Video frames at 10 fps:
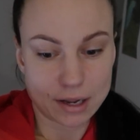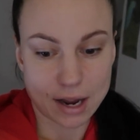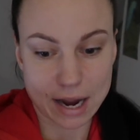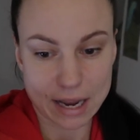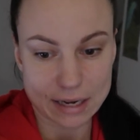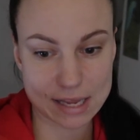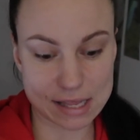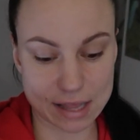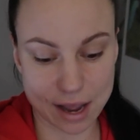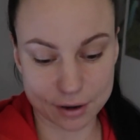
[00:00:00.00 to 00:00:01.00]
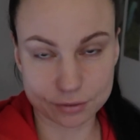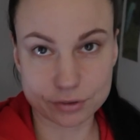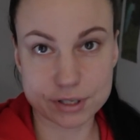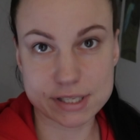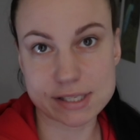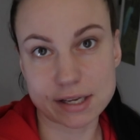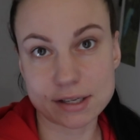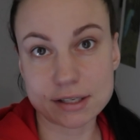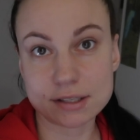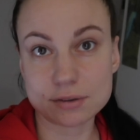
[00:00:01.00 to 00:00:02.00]
I lay down for a
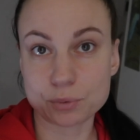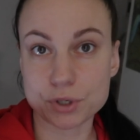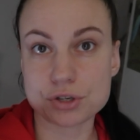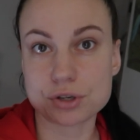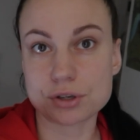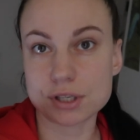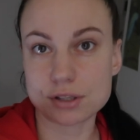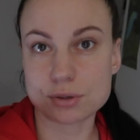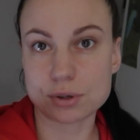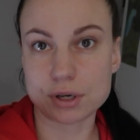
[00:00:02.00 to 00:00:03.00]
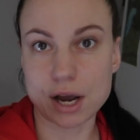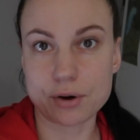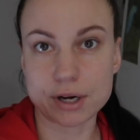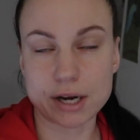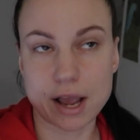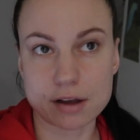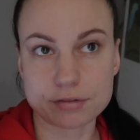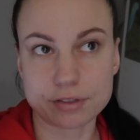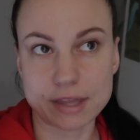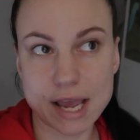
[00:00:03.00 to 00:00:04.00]
second, which turned into an hour and a
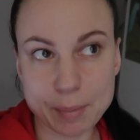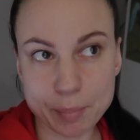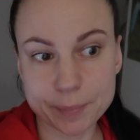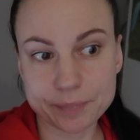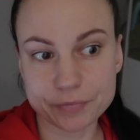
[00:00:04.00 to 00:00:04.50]
half nap,